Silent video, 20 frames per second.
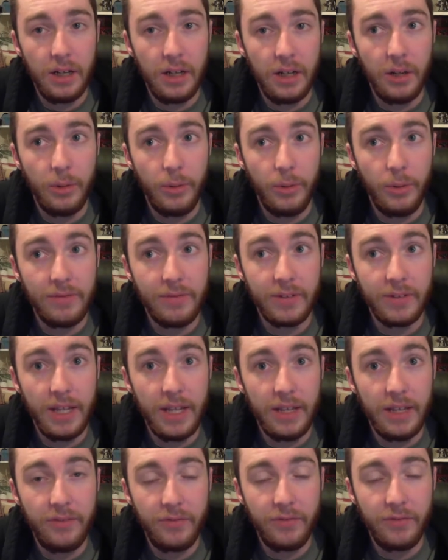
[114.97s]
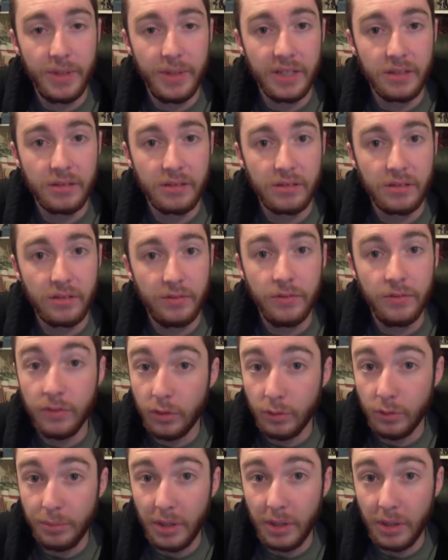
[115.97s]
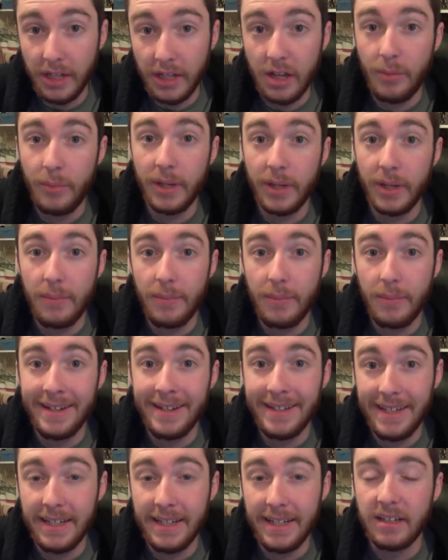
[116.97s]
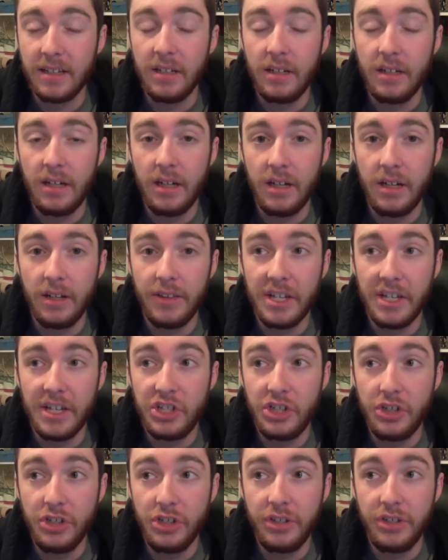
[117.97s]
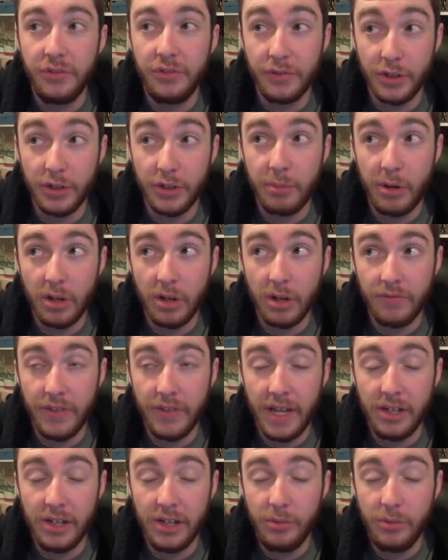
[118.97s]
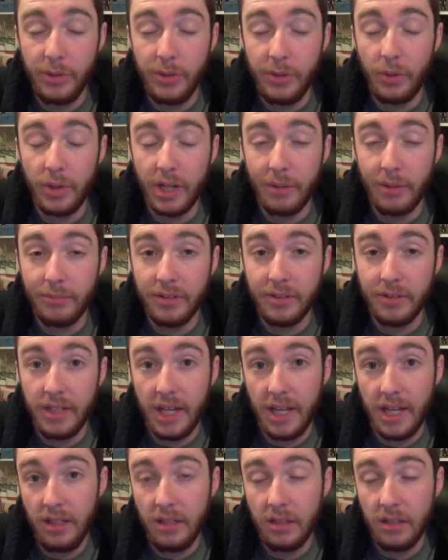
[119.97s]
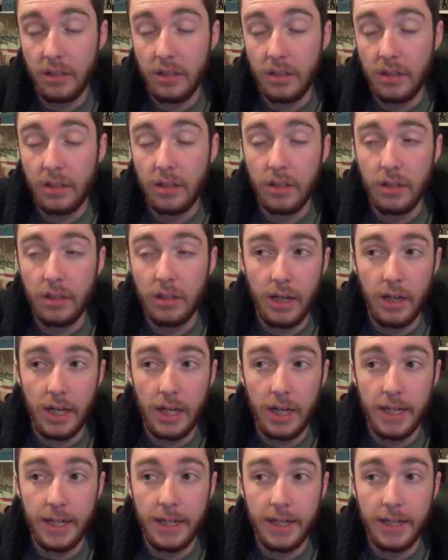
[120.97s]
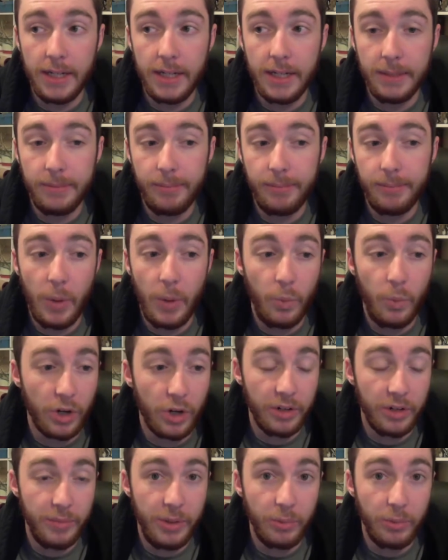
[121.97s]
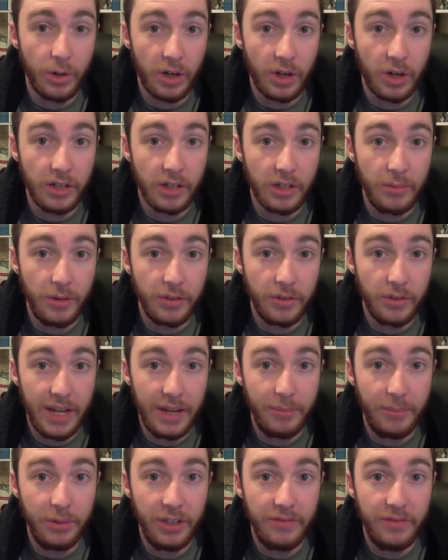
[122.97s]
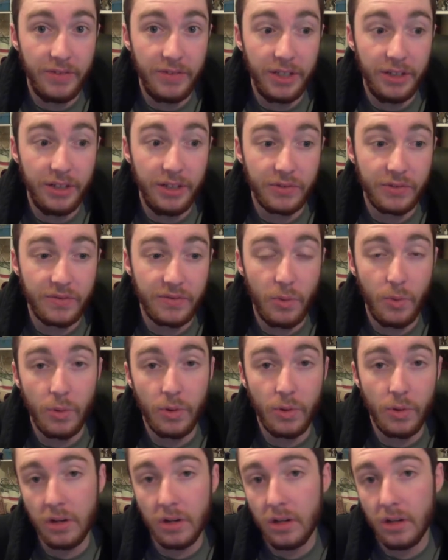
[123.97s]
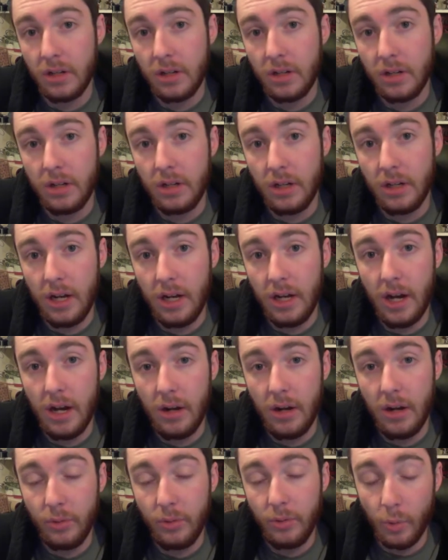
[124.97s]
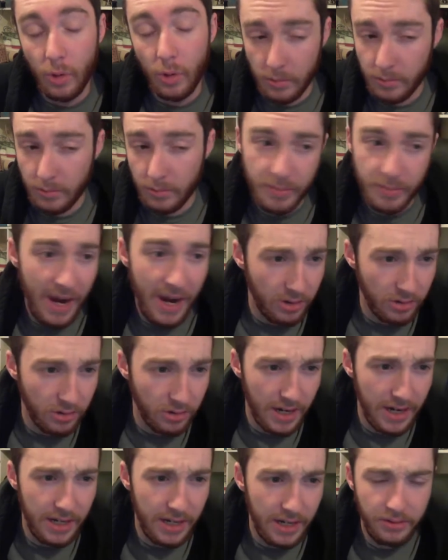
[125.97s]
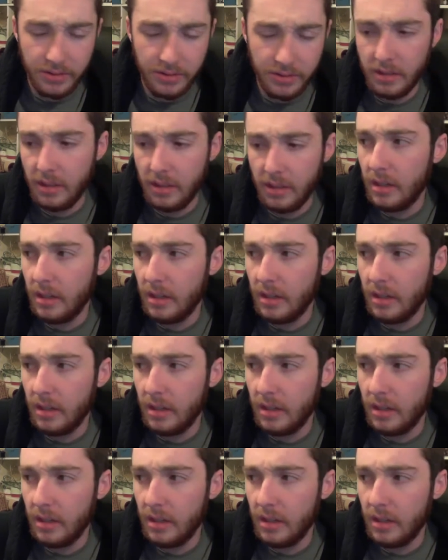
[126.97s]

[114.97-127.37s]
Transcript: We have an infamous full play coming up by Nick. The first part of that should be going up today. We're be working on some other gameplay videos for Worms Battlegrounds.